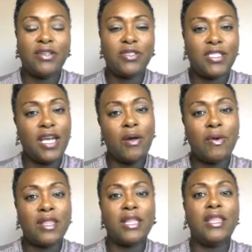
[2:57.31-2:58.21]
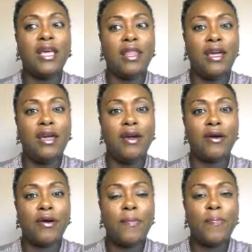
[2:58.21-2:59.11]
They'll just take what they think they
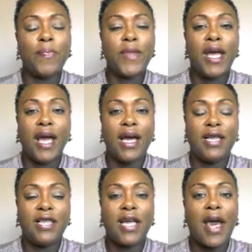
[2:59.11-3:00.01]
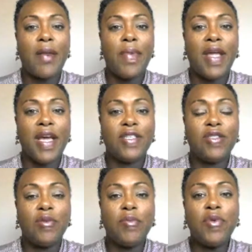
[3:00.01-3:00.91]
hear and just kind of begin
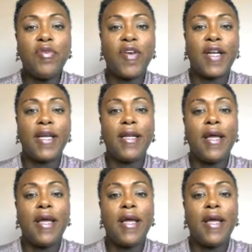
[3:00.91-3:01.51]
to move on it.